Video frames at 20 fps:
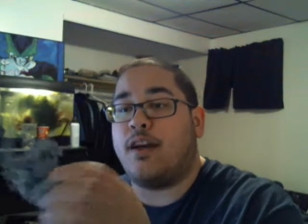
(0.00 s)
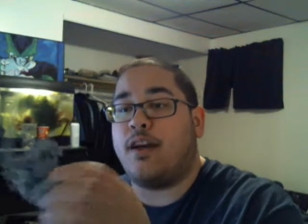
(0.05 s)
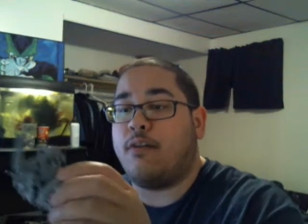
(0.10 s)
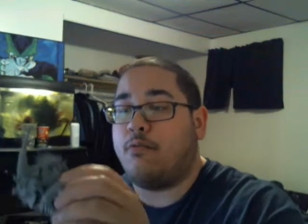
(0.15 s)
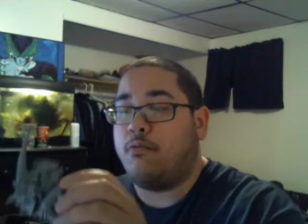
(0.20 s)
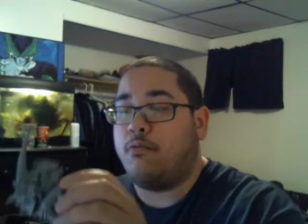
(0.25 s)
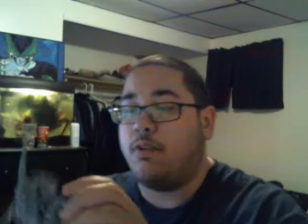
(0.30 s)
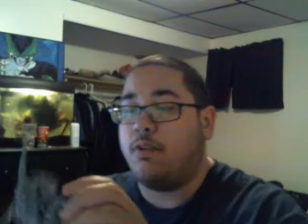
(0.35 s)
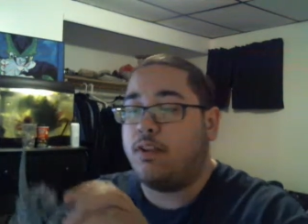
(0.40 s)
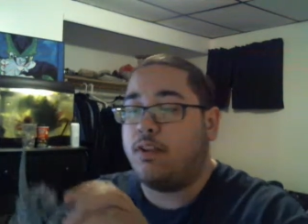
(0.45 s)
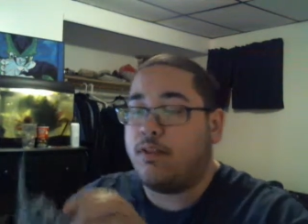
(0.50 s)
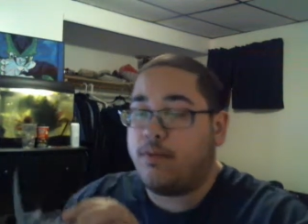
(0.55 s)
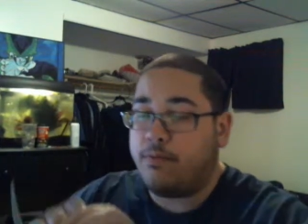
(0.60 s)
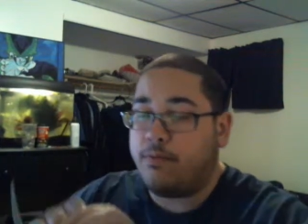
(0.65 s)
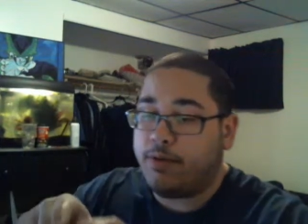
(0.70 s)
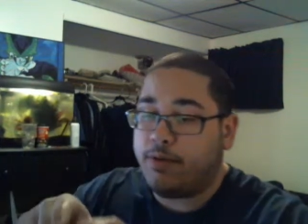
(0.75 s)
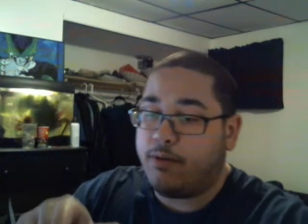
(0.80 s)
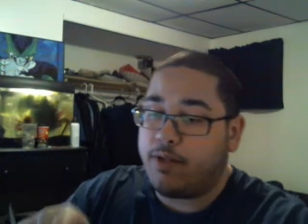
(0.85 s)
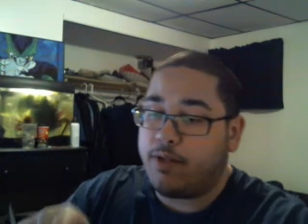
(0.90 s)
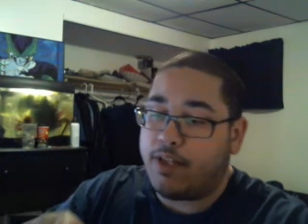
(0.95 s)
I want to
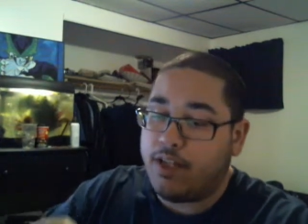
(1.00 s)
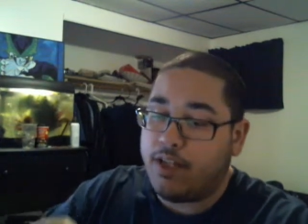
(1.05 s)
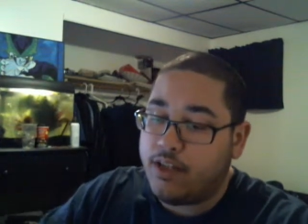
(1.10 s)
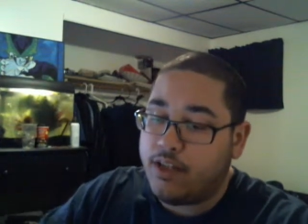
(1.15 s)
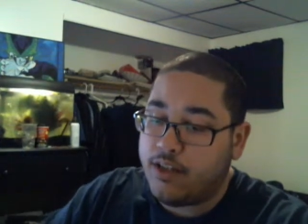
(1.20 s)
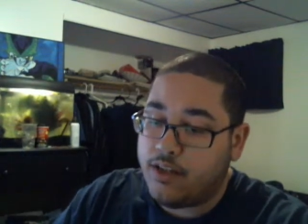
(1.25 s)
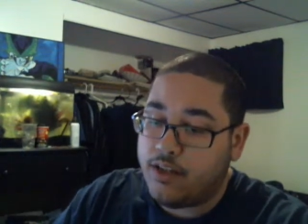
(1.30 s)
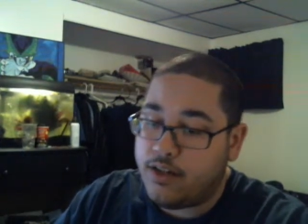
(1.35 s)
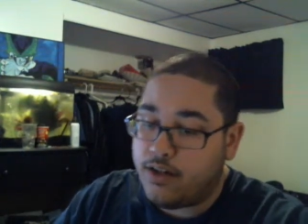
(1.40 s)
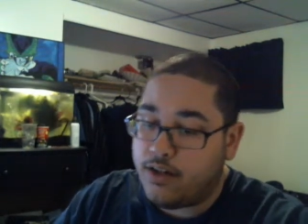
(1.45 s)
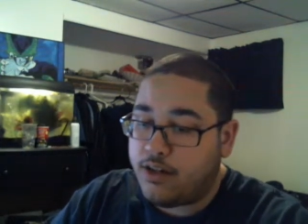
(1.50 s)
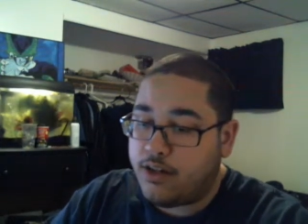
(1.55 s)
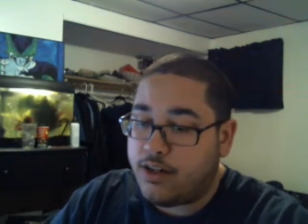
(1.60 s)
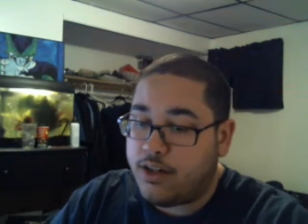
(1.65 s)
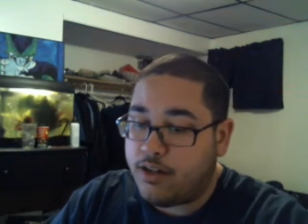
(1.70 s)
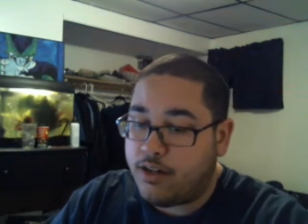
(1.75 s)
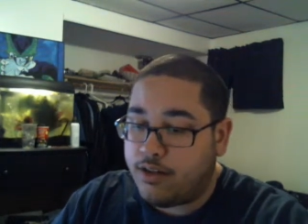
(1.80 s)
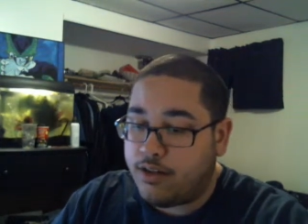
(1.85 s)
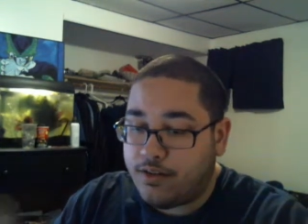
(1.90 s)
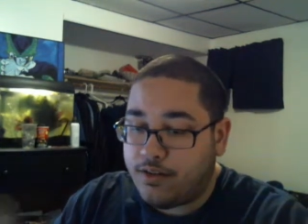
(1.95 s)
be able to get in here and
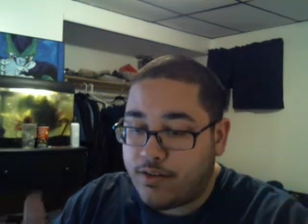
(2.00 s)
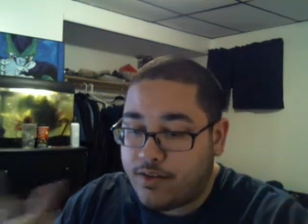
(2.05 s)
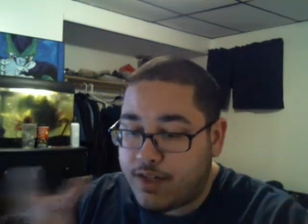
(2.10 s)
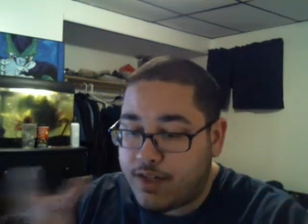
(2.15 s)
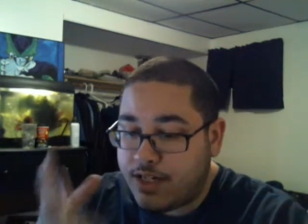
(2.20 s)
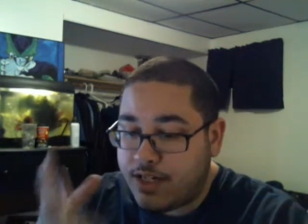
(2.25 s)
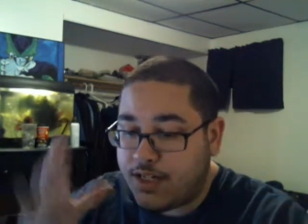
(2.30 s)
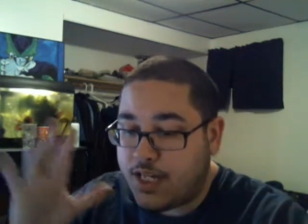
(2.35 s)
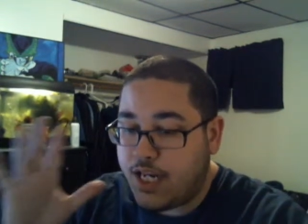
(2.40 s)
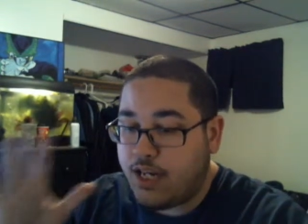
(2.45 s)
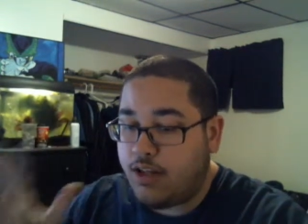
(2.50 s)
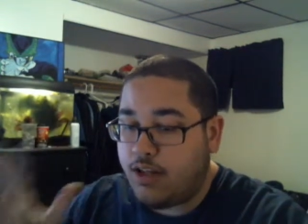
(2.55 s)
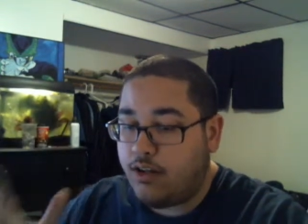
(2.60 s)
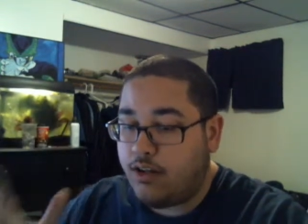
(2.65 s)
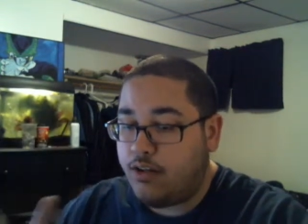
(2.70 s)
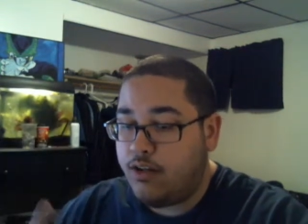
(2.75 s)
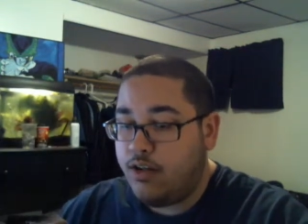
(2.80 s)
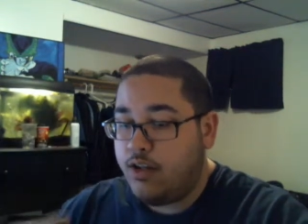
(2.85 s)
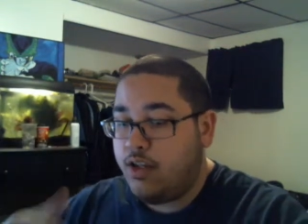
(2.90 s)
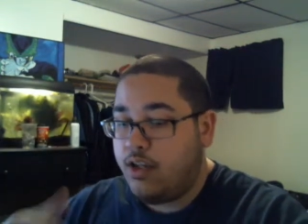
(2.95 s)
get all this
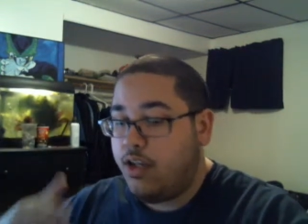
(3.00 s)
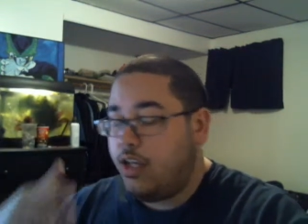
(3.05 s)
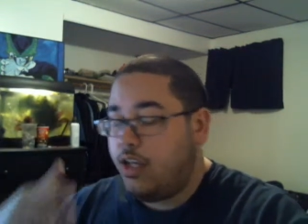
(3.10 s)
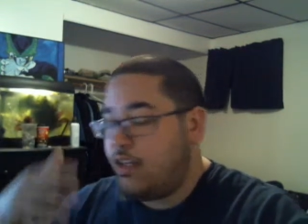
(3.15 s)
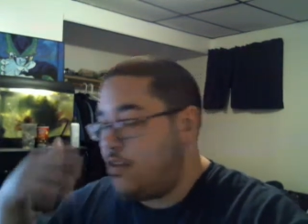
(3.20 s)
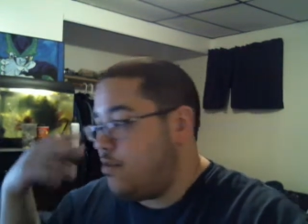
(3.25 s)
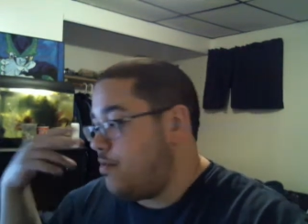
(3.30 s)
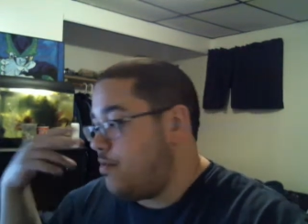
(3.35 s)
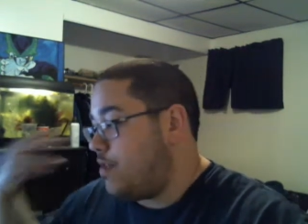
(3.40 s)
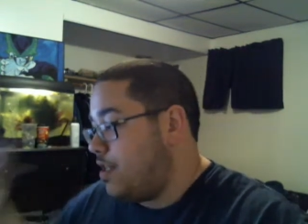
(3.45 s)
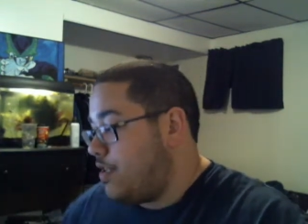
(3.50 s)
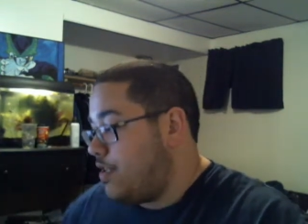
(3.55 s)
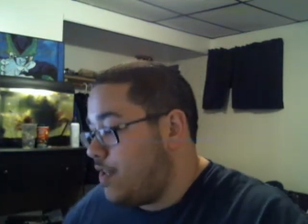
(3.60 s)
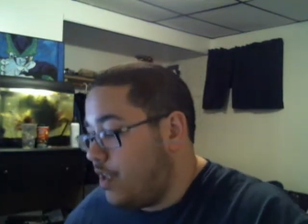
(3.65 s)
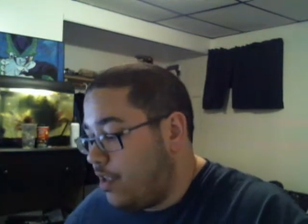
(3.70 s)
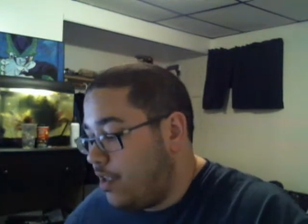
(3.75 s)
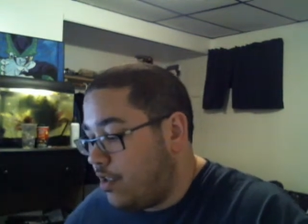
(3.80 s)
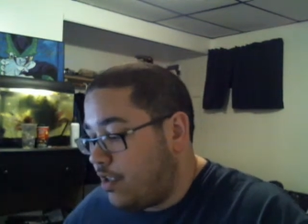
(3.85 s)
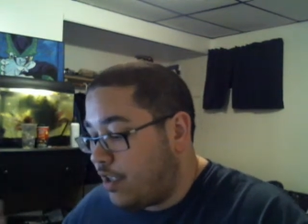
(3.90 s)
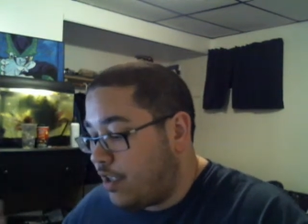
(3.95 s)
detail and do
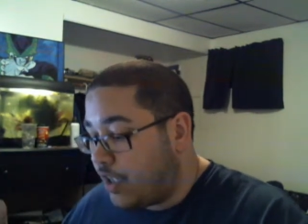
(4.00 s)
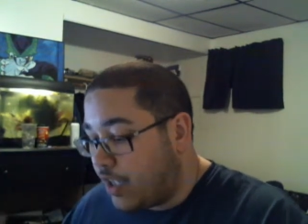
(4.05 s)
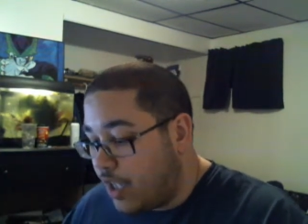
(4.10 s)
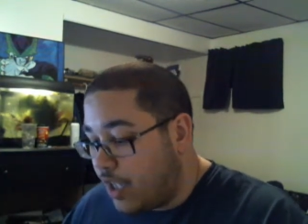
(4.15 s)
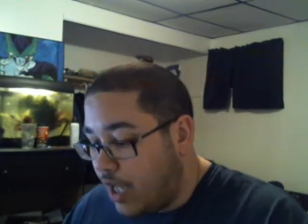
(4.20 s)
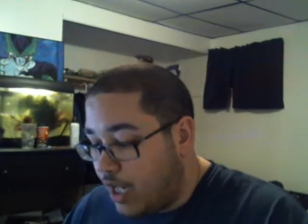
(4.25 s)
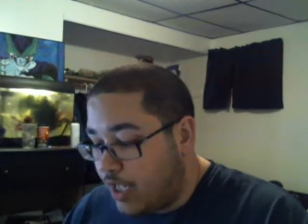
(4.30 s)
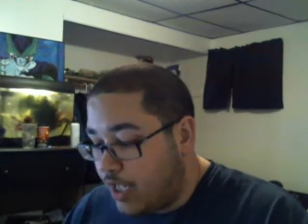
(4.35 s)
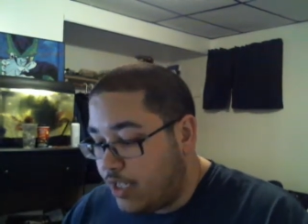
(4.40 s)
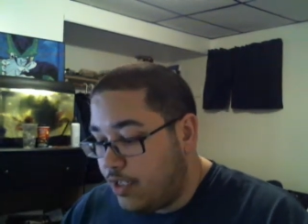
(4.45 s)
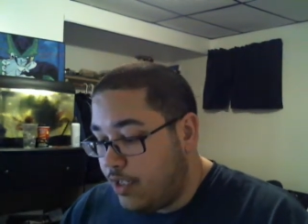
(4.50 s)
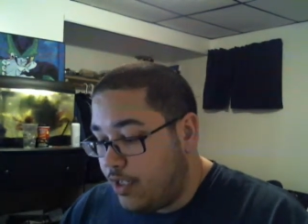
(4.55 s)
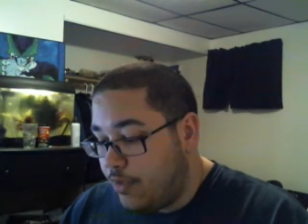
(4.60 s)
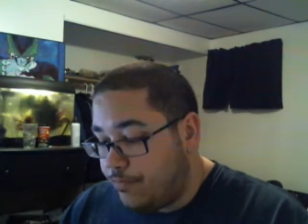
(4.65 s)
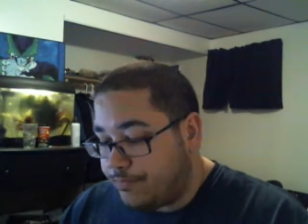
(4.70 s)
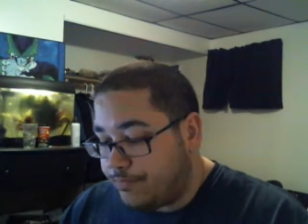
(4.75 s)
detail on the gun.